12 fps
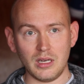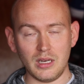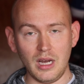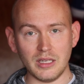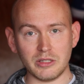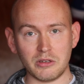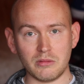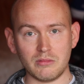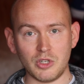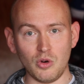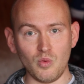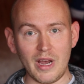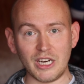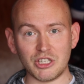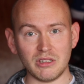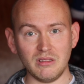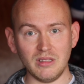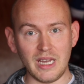God's
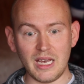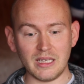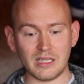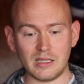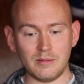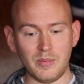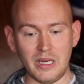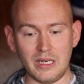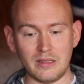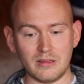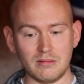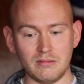correction, yes, but